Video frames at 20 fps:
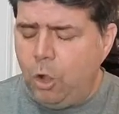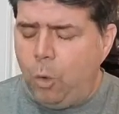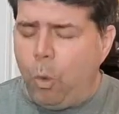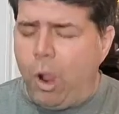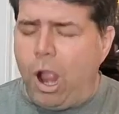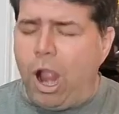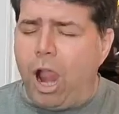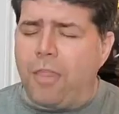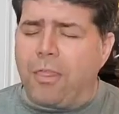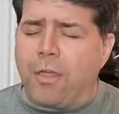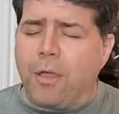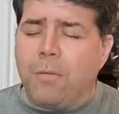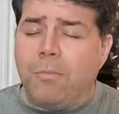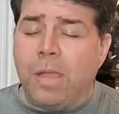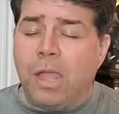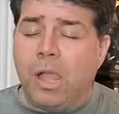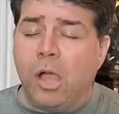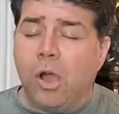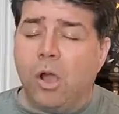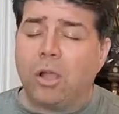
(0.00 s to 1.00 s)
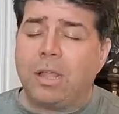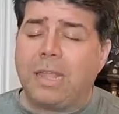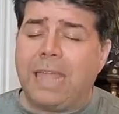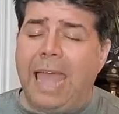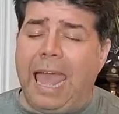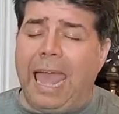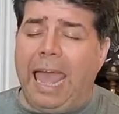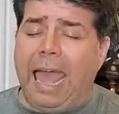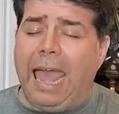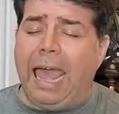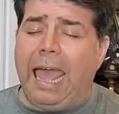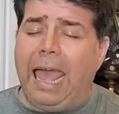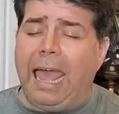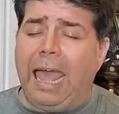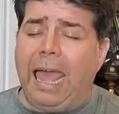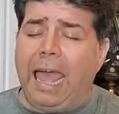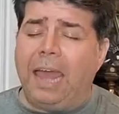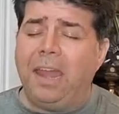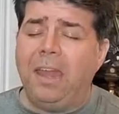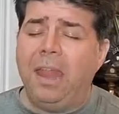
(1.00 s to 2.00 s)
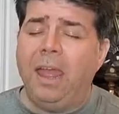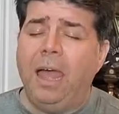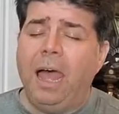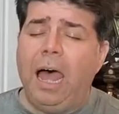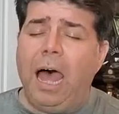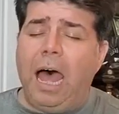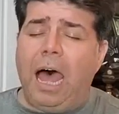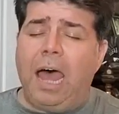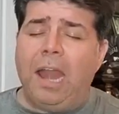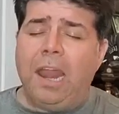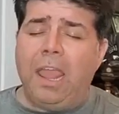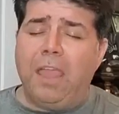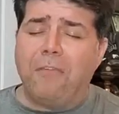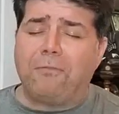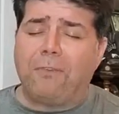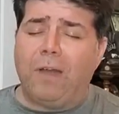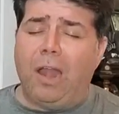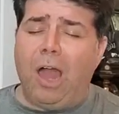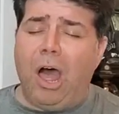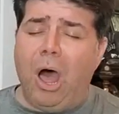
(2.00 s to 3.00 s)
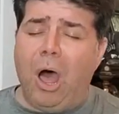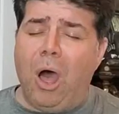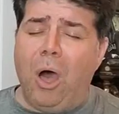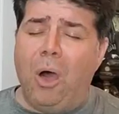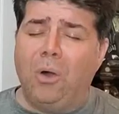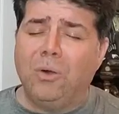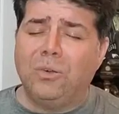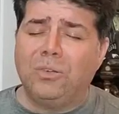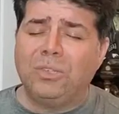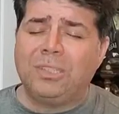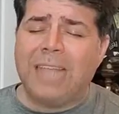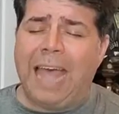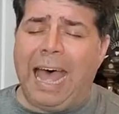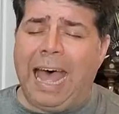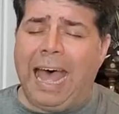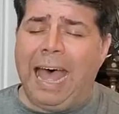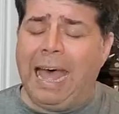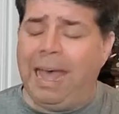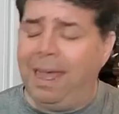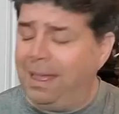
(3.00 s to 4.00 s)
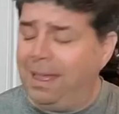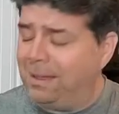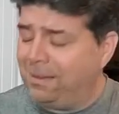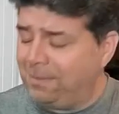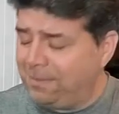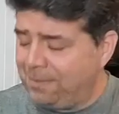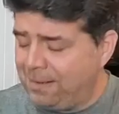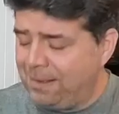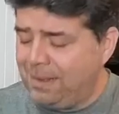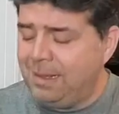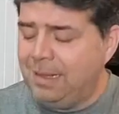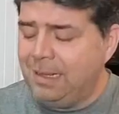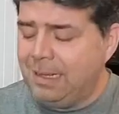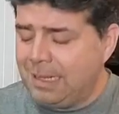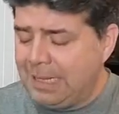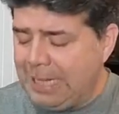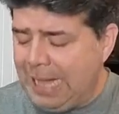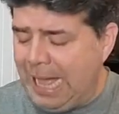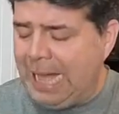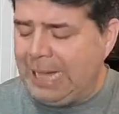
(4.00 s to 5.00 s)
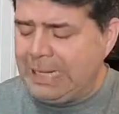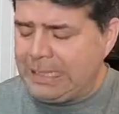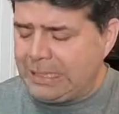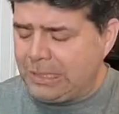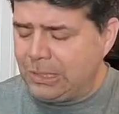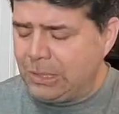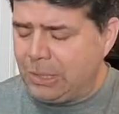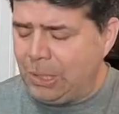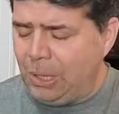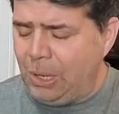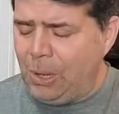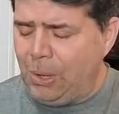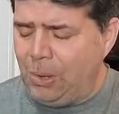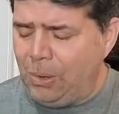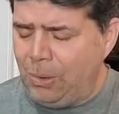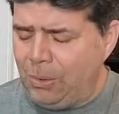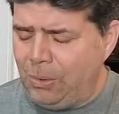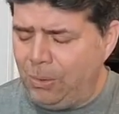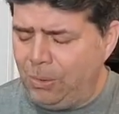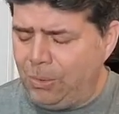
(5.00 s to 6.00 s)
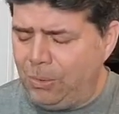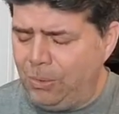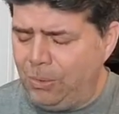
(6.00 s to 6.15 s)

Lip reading: Where the milk and honey flows, I've got to go.